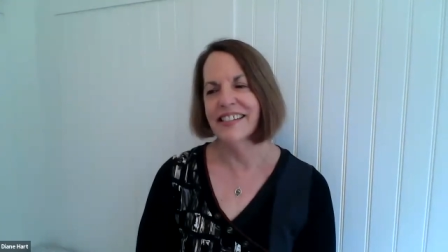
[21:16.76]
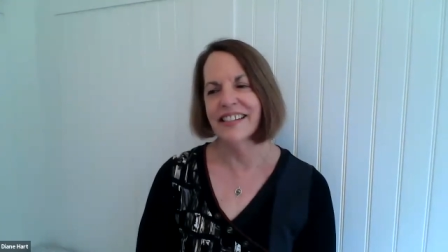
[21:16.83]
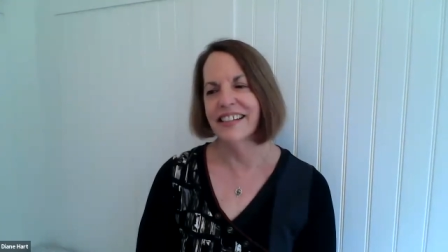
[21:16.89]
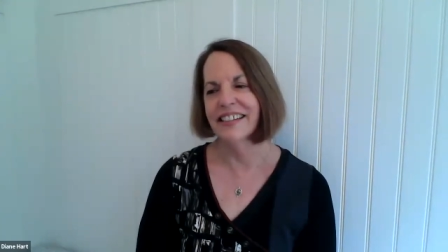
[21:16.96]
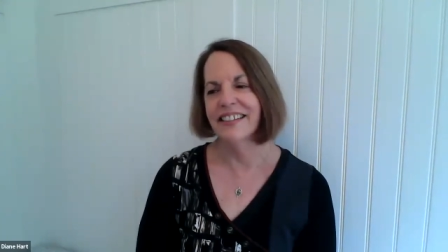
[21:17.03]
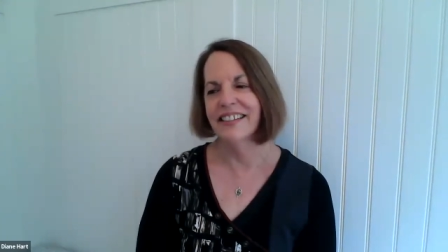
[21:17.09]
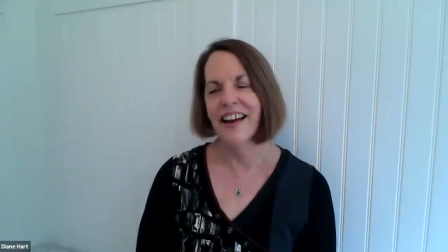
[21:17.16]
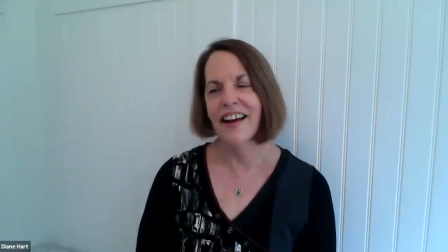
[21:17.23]

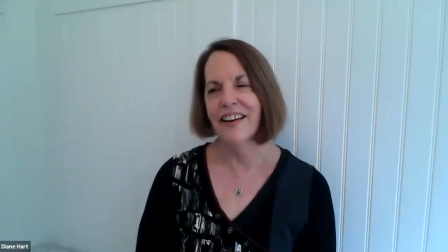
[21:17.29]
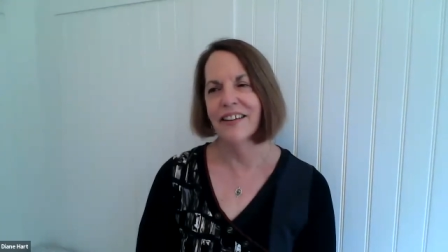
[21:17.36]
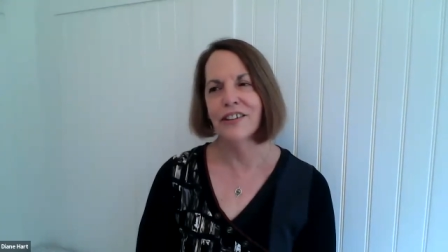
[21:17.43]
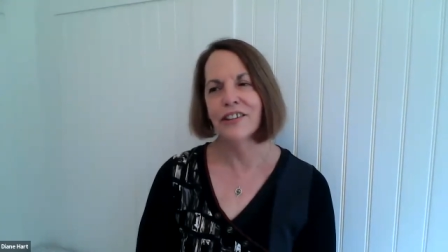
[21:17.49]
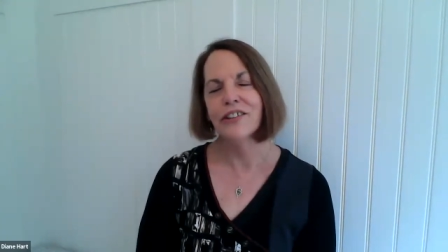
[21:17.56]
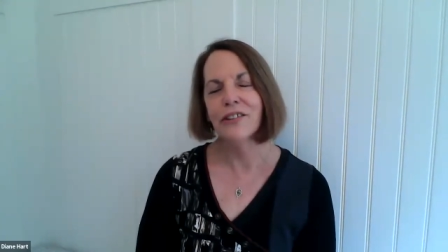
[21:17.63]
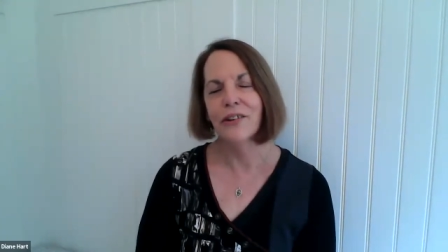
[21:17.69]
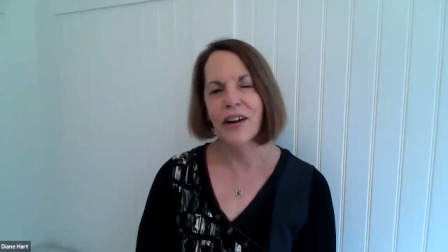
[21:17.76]
like it's a,
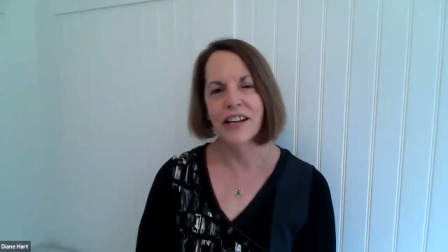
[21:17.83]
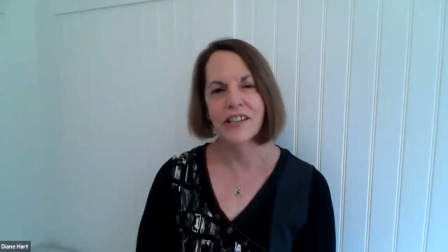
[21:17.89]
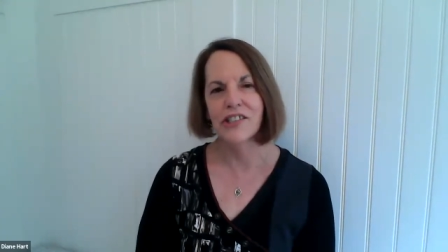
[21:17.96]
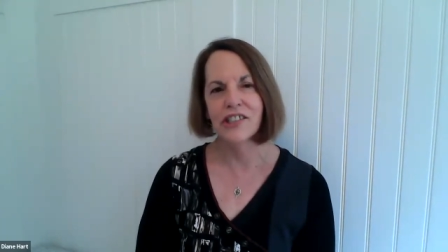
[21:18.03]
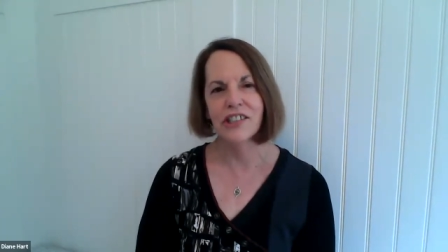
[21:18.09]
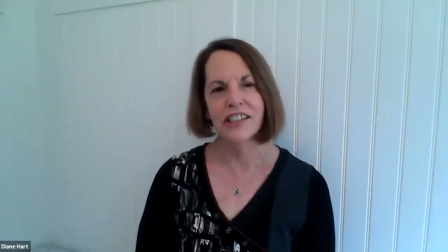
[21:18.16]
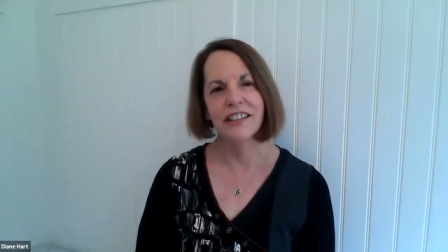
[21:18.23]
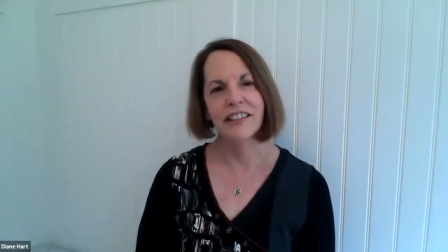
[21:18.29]
not a
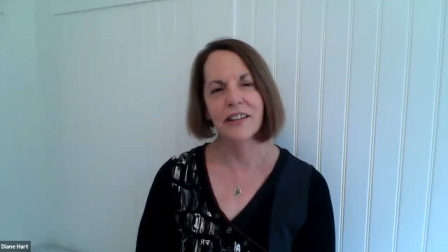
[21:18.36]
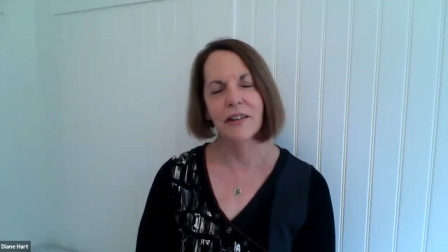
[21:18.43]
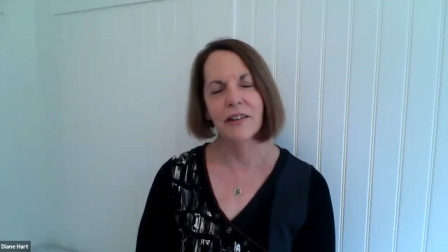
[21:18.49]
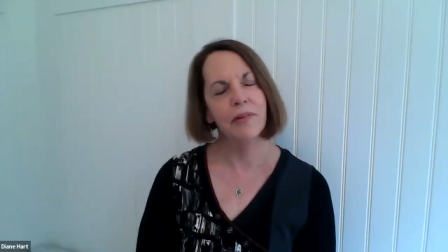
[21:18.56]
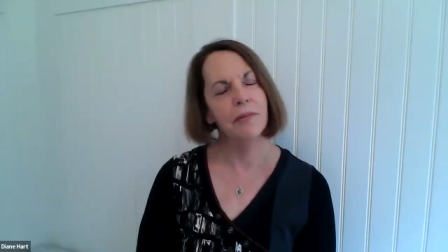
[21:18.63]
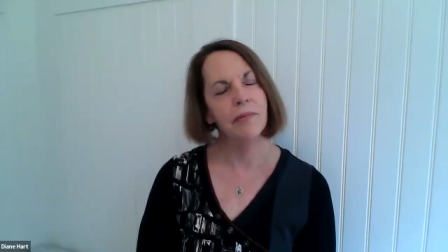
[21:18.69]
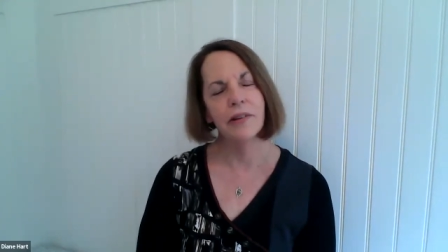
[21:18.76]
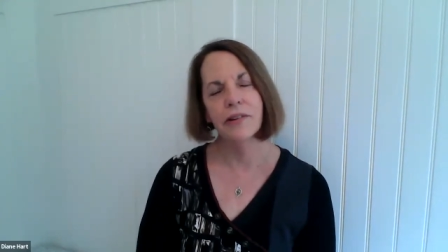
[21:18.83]
good question.